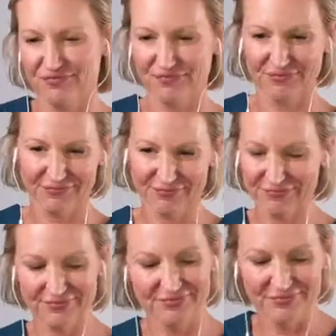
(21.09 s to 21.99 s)

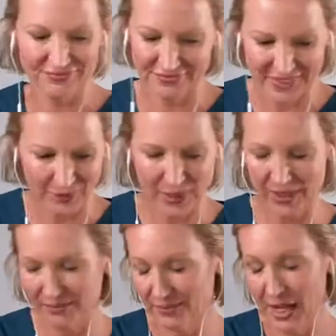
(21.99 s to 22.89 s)
Mm.
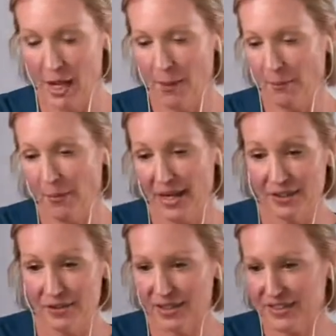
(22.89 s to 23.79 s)
Well, my
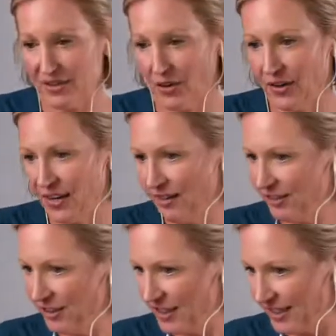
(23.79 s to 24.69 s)
duties are
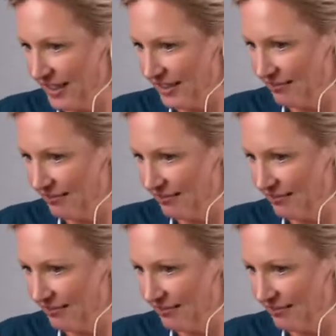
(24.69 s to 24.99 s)
never ending.